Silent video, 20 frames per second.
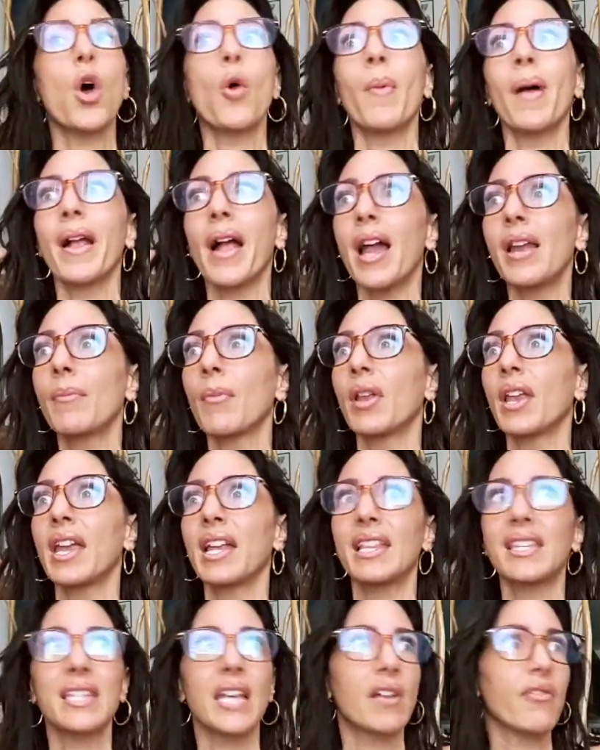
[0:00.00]
oh my God, I'm going to
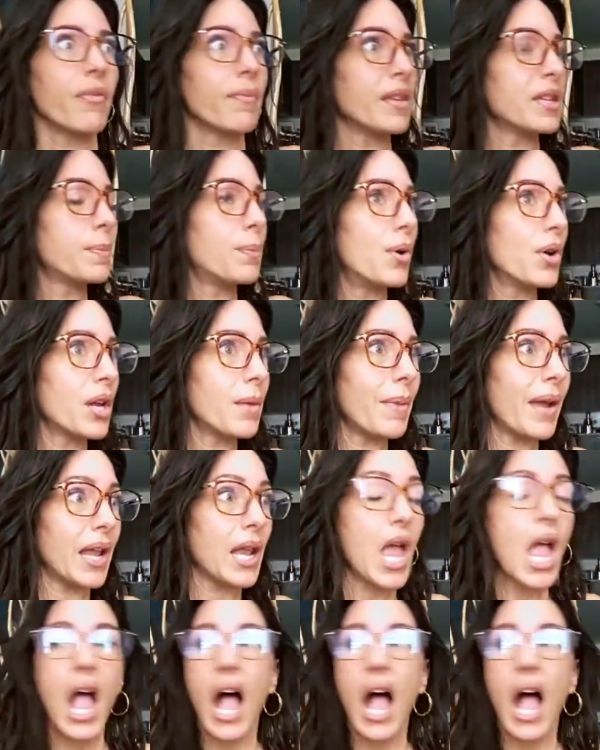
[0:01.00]
get sick from this boogeyman.